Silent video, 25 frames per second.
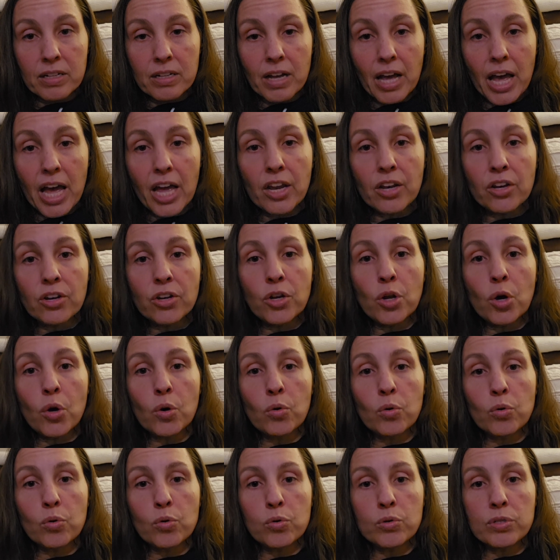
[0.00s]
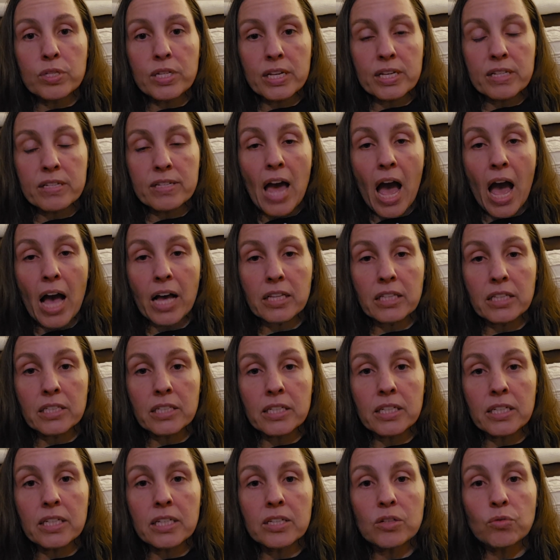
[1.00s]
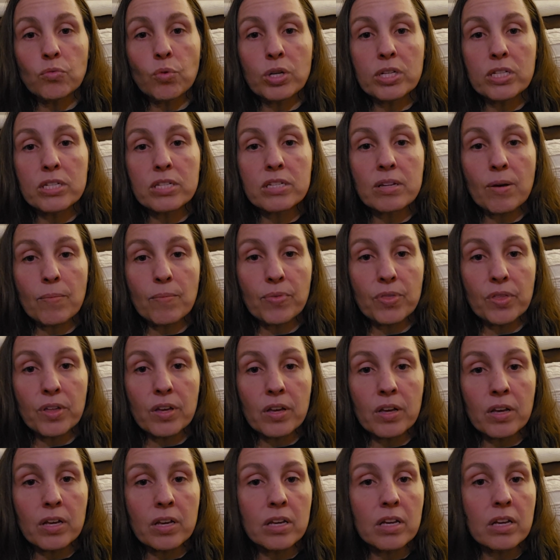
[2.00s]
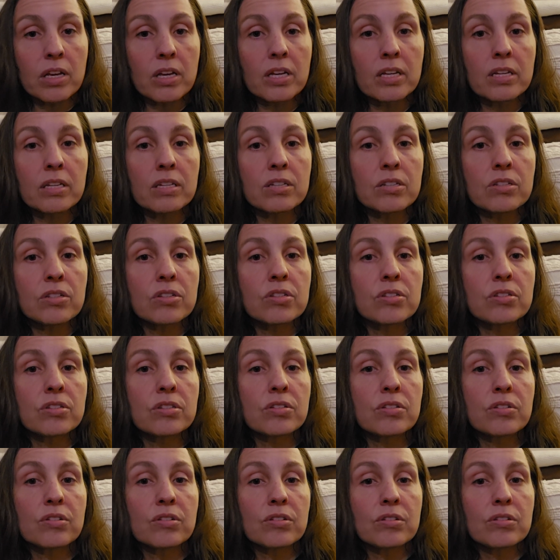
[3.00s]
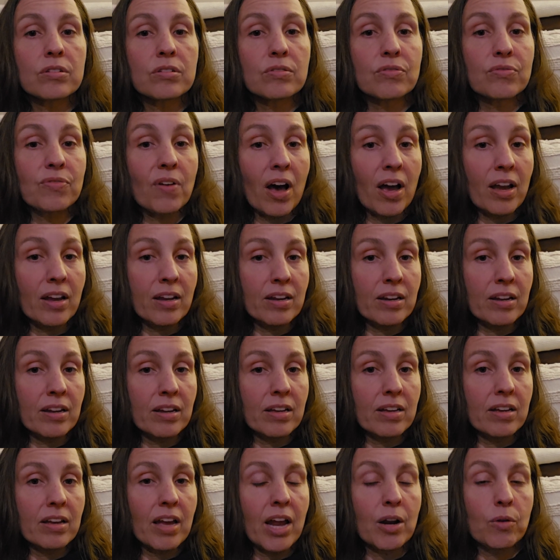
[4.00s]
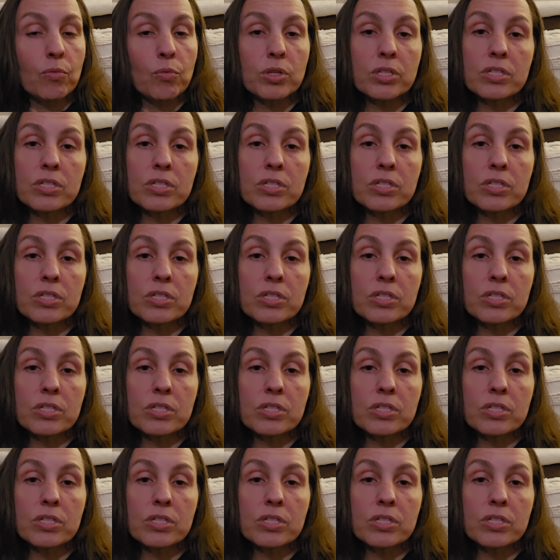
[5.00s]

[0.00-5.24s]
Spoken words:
and knows exactly when something is fine and when